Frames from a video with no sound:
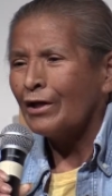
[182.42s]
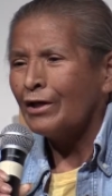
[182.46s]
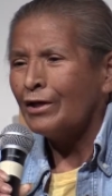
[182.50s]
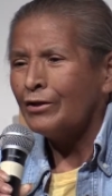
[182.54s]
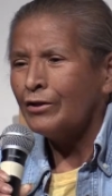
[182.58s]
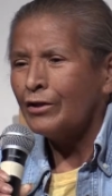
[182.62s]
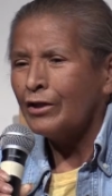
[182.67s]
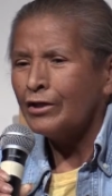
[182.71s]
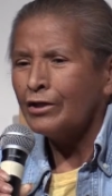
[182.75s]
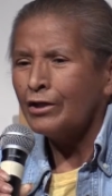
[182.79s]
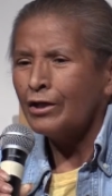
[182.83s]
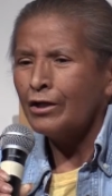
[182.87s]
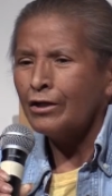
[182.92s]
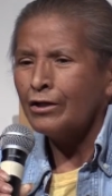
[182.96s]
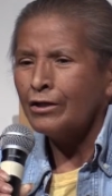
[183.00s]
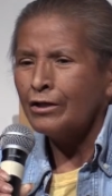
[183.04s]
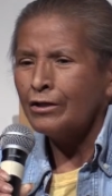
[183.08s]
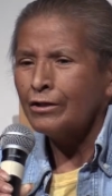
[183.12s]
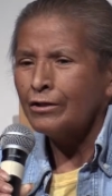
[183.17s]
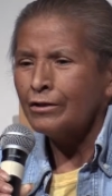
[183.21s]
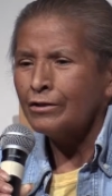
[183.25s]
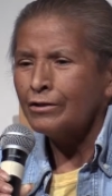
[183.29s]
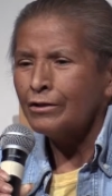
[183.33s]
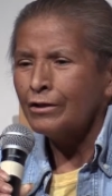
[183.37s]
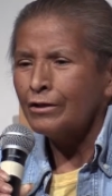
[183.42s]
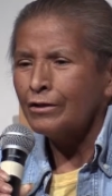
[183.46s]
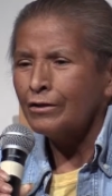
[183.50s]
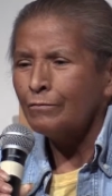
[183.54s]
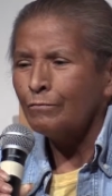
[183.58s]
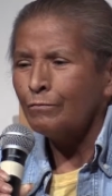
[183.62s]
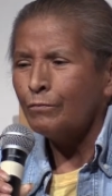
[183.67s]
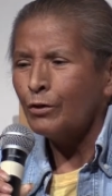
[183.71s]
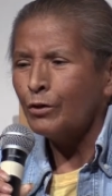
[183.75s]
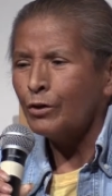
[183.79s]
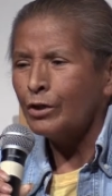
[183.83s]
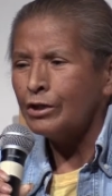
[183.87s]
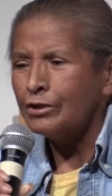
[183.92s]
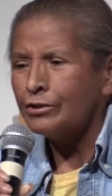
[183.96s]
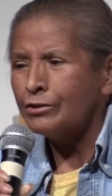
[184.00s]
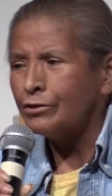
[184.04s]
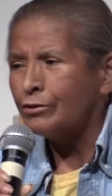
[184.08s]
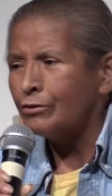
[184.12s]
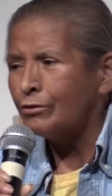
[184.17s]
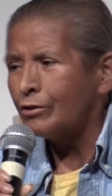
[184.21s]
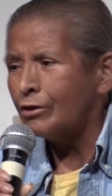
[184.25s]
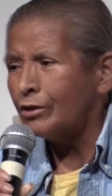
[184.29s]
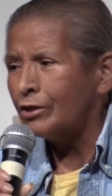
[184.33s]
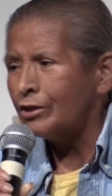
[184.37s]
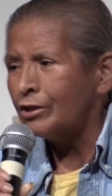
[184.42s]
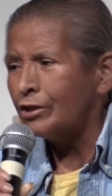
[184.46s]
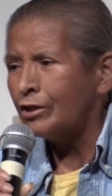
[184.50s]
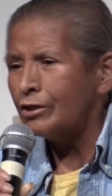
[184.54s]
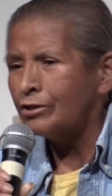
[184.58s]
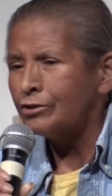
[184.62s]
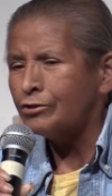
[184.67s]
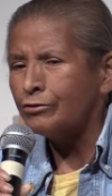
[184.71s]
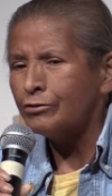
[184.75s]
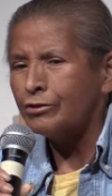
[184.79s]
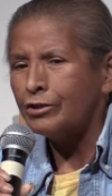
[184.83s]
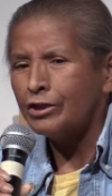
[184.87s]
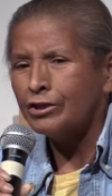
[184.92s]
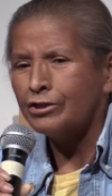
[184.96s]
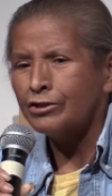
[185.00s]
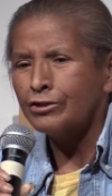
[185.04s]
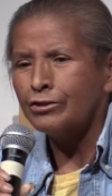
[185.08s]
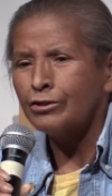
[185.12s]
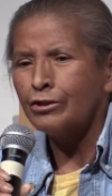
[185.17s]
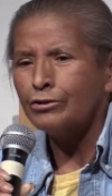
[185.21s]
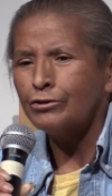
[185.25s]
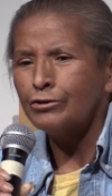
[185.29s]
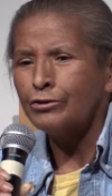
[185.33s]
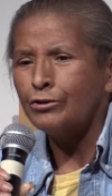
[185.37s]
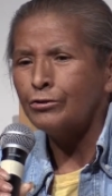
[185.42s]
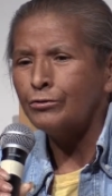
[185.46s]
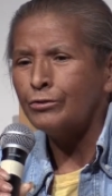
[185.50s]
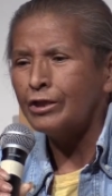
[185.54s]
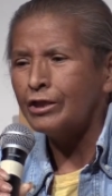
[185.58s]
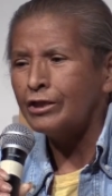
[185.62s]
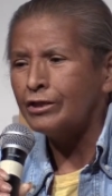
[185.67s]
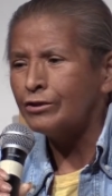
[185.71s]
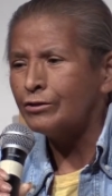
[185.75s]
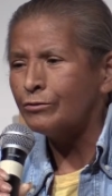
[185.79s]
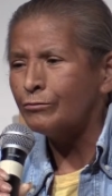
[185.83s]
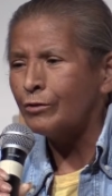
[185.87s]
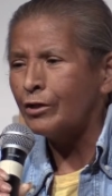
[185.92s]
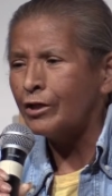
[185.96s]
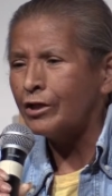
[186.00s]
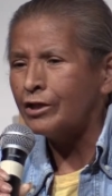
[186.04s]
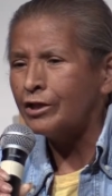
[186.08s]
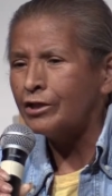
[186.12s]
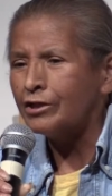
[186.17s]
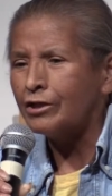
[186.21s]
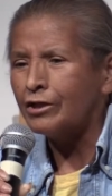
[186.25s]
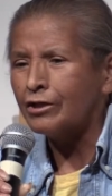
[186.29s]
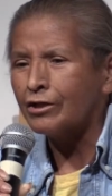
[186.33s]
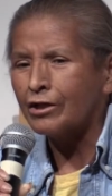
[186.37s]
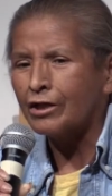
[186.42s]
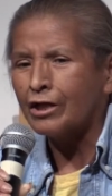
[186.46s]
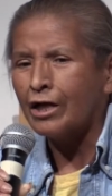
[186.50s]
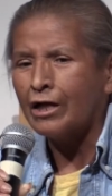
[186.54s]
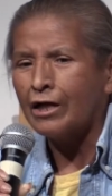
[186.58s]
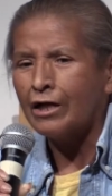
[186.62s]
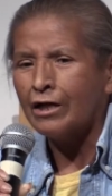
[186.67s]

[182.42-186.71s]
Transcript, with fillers: then our boys who are in our traditional doings raided our,